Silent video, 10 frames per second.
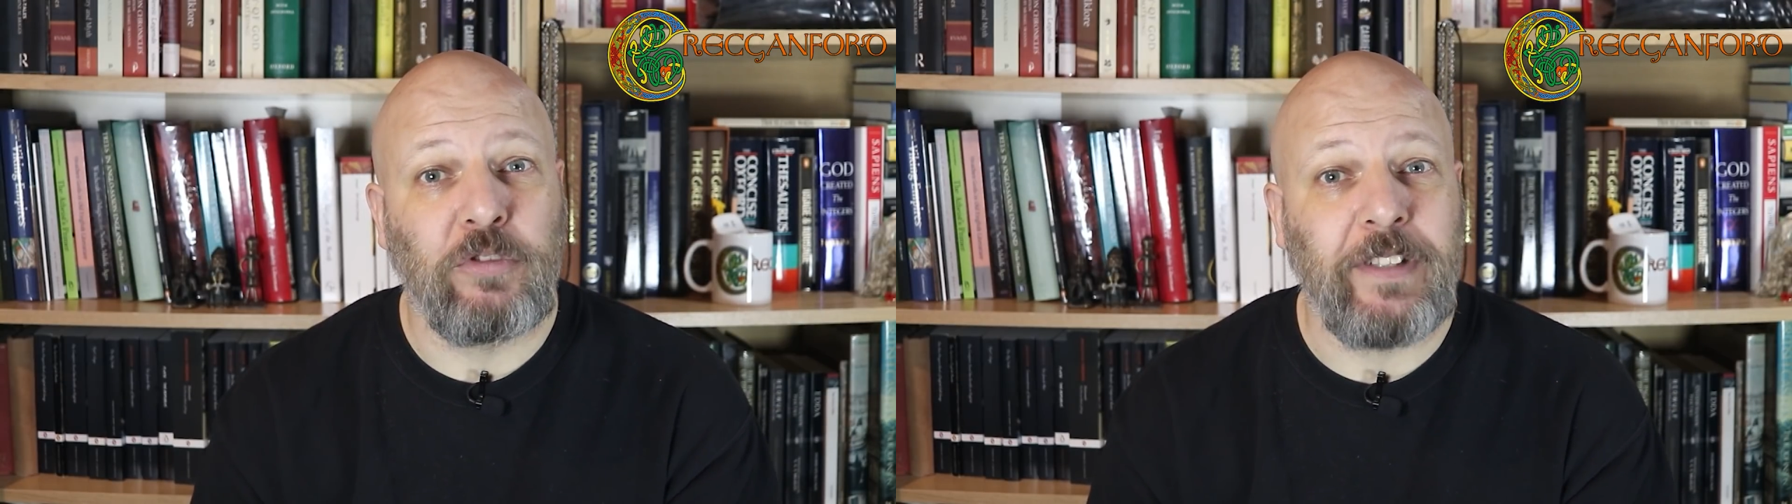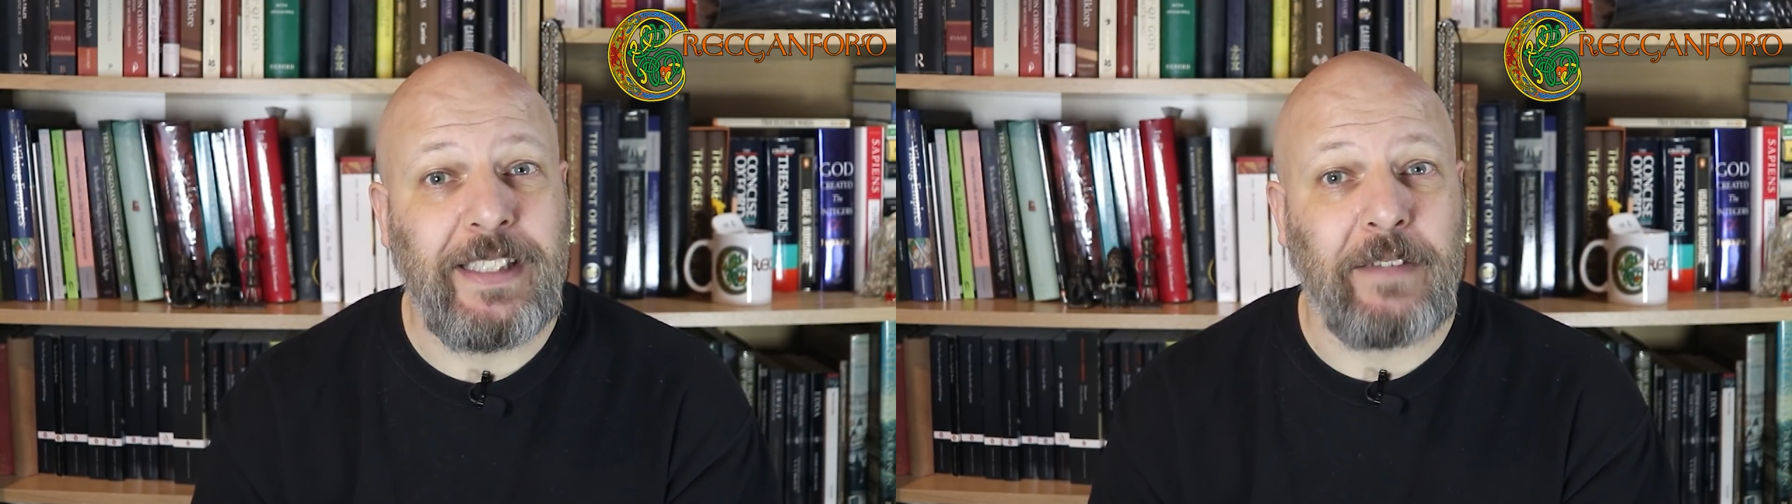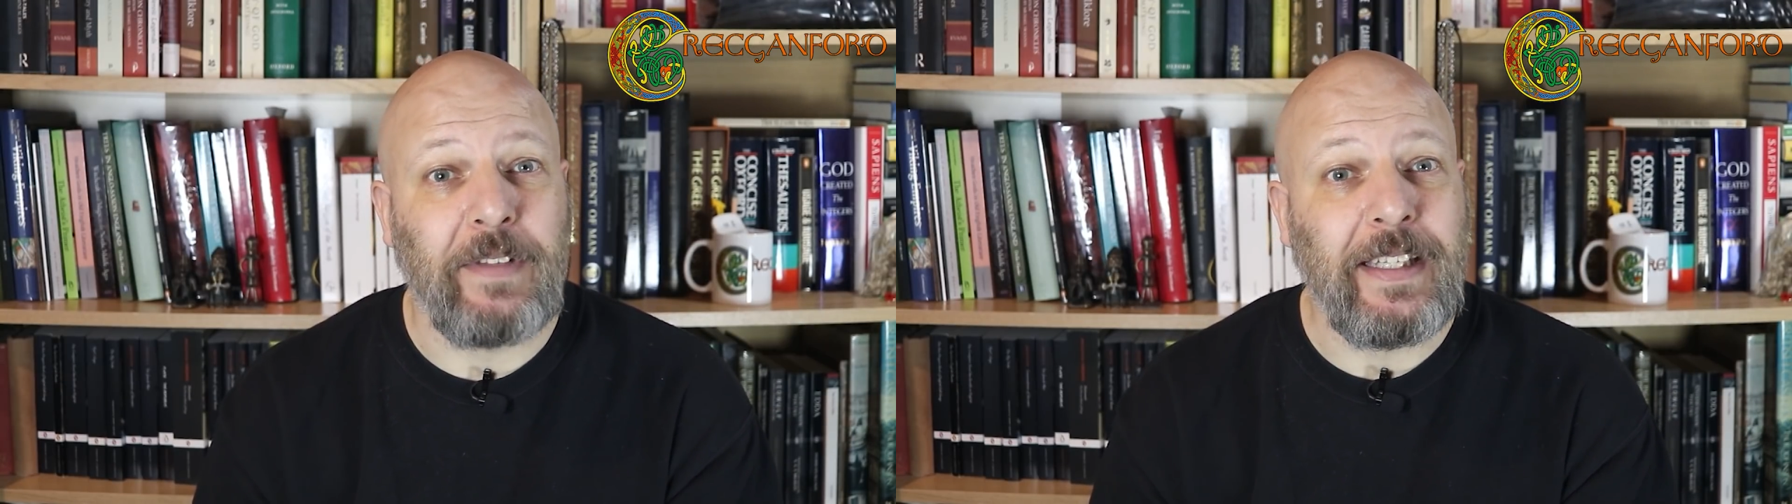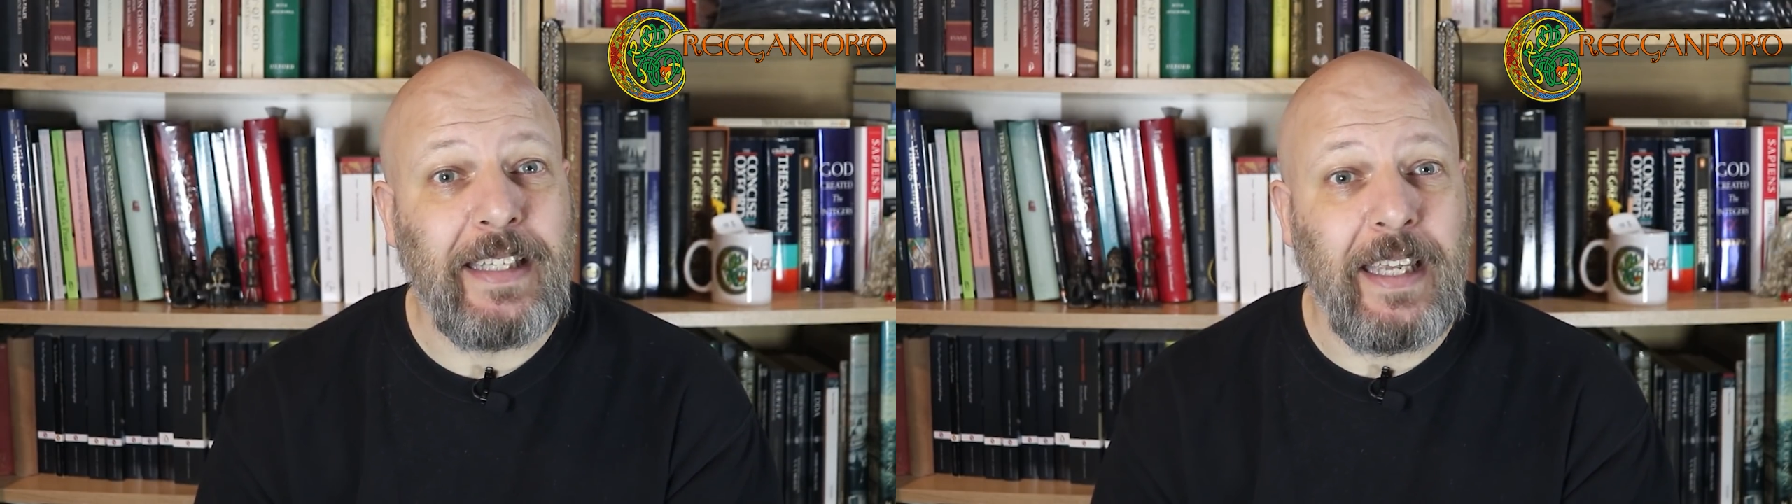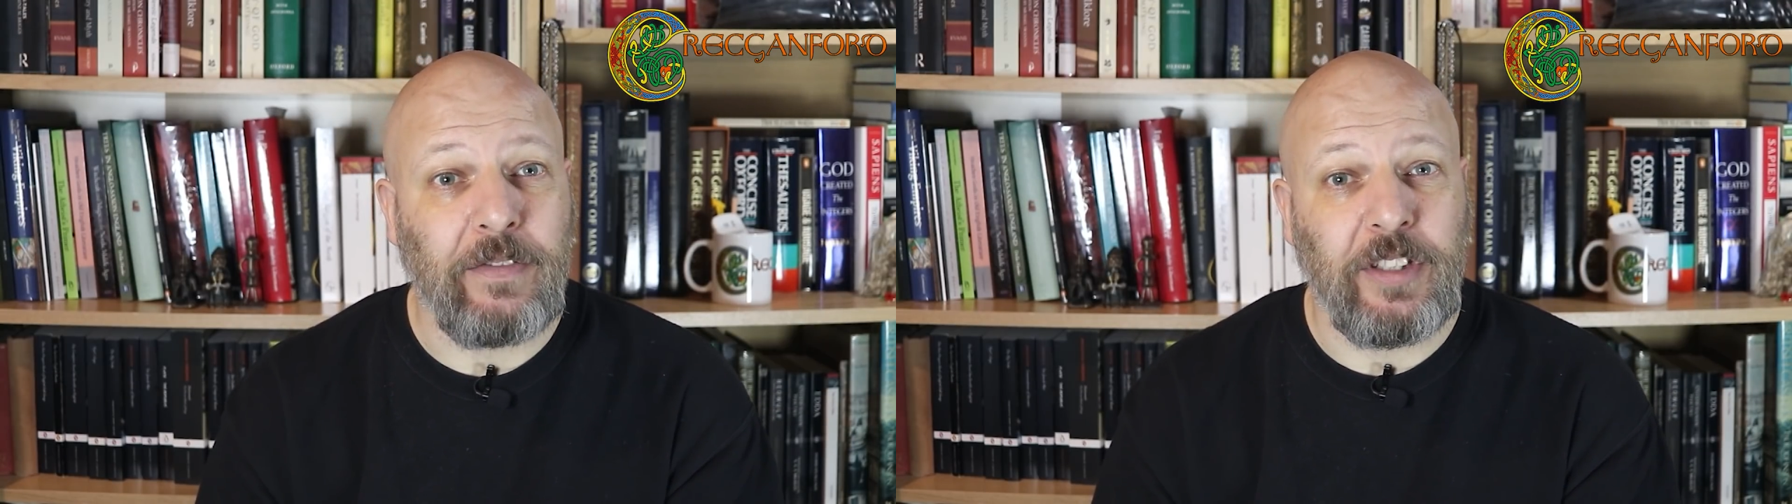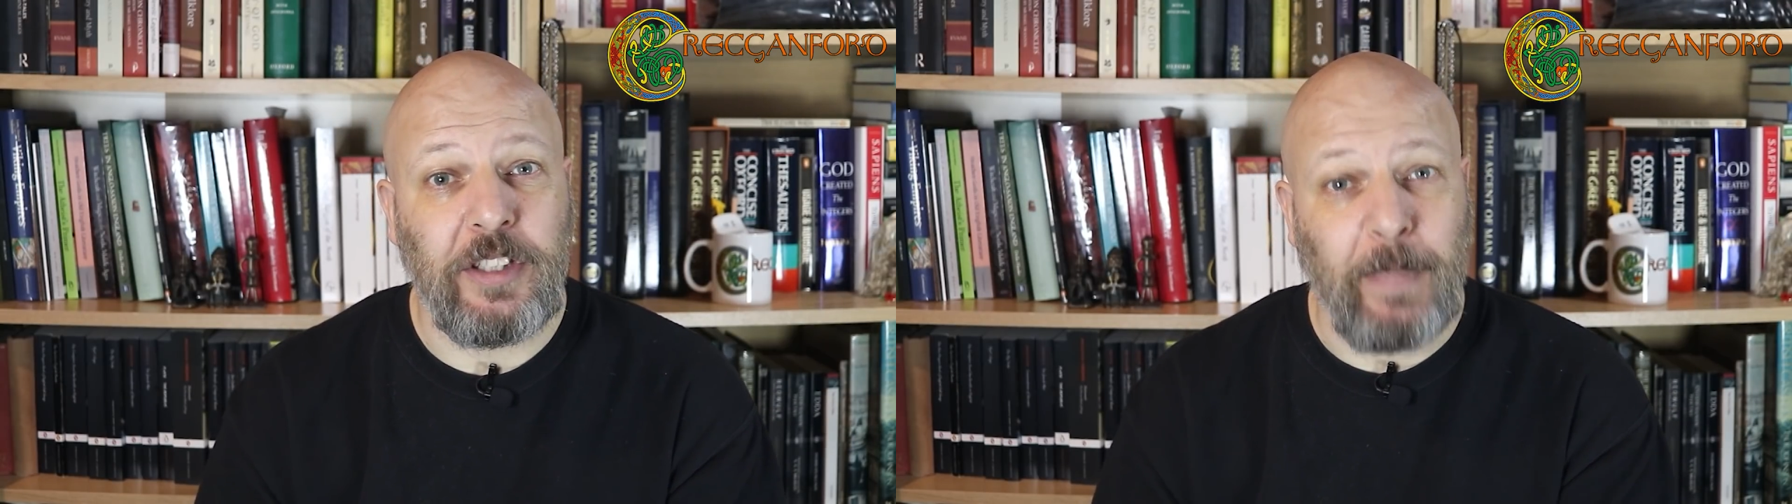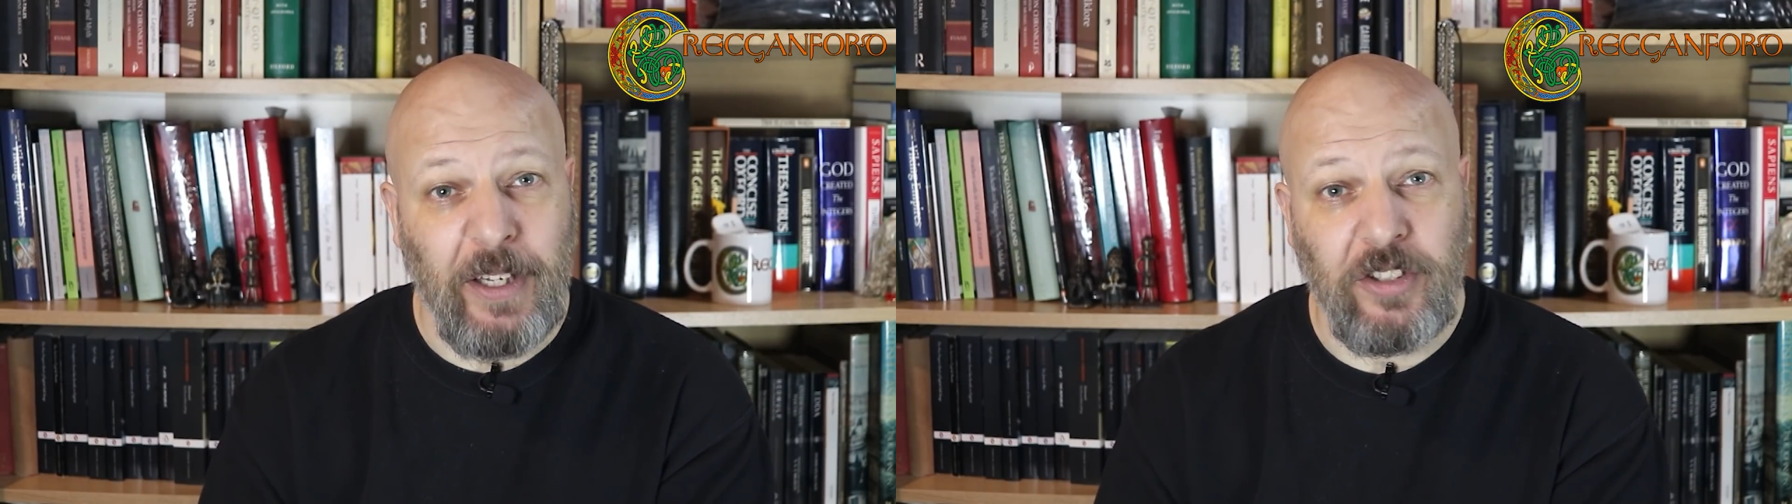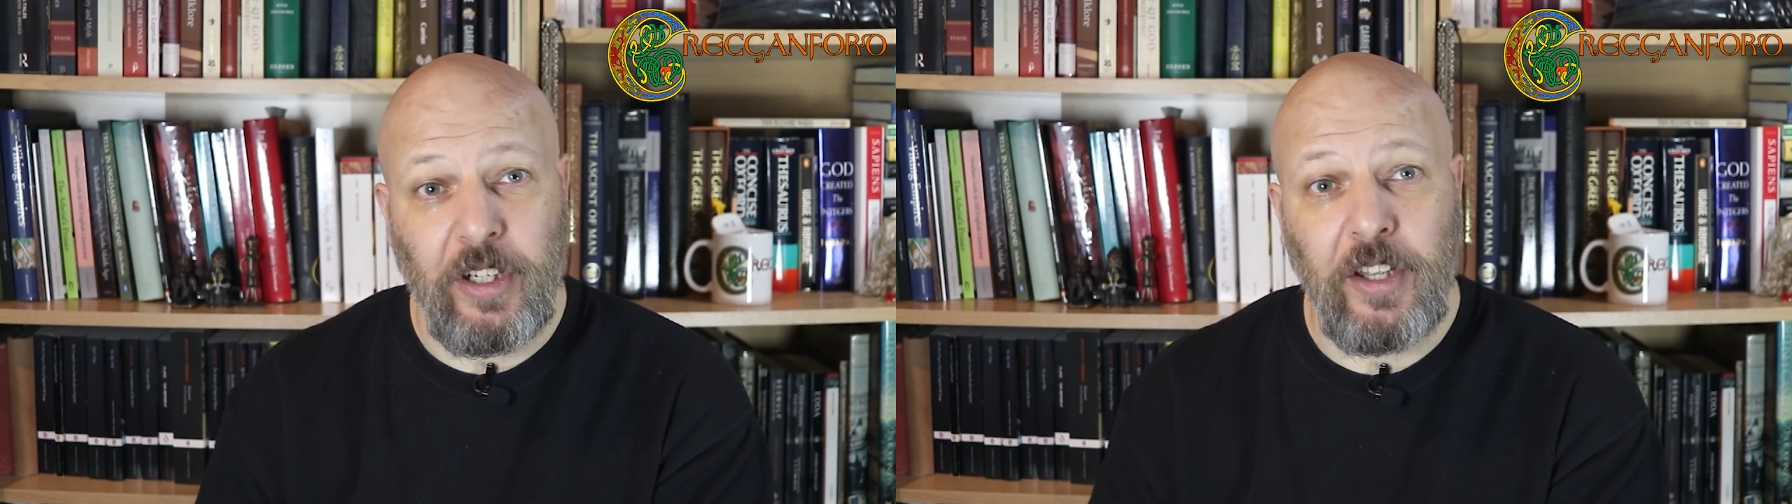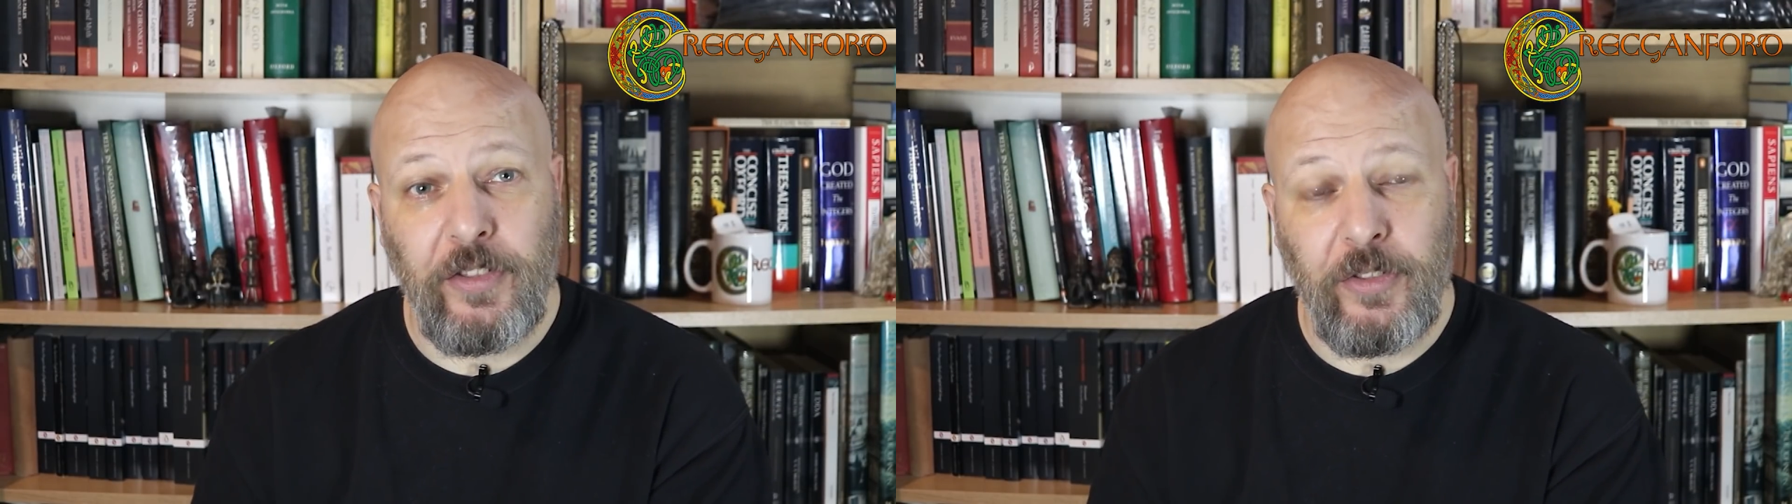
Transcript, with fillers: to receive these gifts, especially